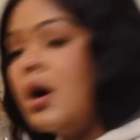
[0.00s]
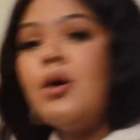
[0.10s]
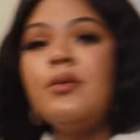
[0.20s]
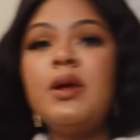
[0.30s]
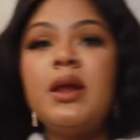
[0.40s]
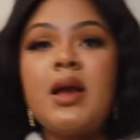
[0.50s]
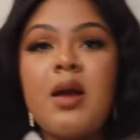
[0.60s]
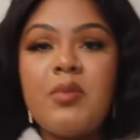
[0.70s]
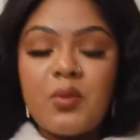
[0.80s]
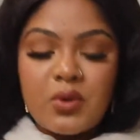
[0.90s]
Oh, and I got
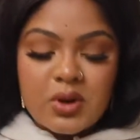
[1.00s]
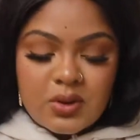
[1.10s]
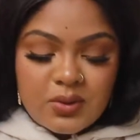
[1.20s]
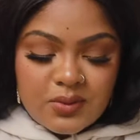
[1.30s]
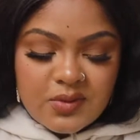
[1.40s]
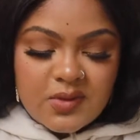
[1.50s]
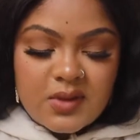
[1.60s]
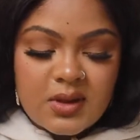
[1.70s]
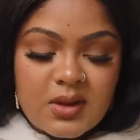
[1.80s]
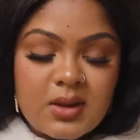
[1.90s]
me one of these
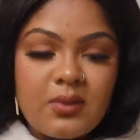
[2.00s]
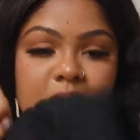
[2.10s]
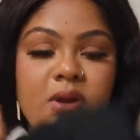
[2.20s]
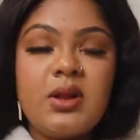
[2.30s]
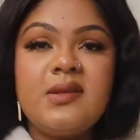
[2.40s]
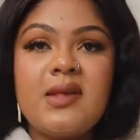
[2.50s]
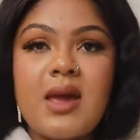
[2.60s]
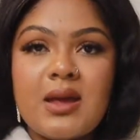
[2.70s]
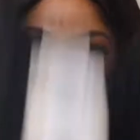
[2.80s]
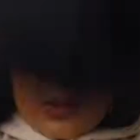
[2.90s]

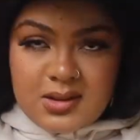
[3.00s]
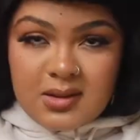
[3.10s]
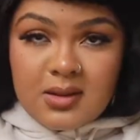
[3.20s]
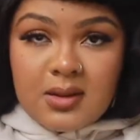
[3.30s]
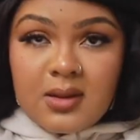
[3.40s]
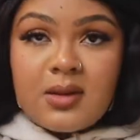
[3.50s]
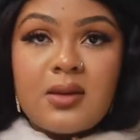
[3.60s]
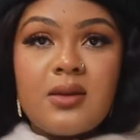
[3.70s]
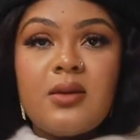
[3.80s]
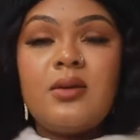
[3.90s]
hats.
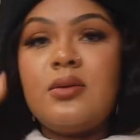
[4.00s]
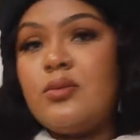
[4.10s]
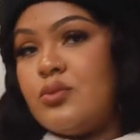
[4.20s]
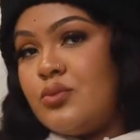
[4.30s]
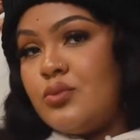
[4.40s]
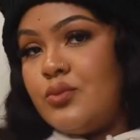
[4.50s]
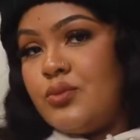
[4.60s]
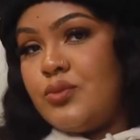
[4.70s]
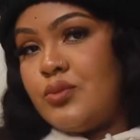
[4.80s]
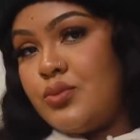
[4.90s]
I don't
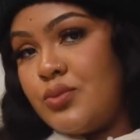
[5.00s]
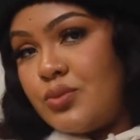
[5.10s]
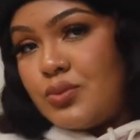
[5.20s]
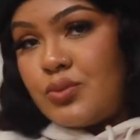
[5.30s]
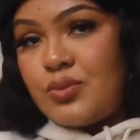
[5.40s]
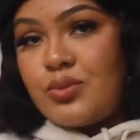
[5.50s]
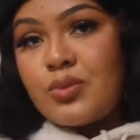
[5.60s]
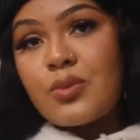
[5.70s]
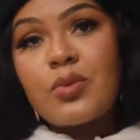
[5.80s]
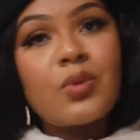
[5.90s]
see
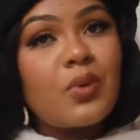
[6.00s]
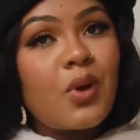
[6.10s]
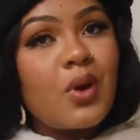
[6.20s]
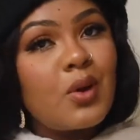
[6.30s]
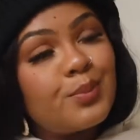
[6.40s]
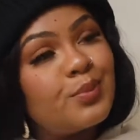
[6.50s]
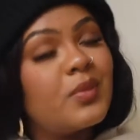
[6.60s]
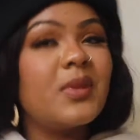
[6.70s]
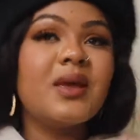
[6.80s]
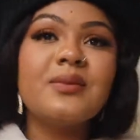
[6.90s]
it.
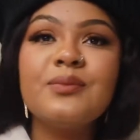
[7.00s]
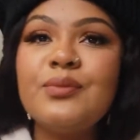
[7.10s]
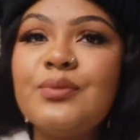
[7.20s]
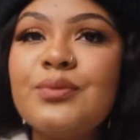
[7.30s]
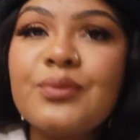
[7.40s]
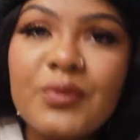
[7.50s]
Mommy,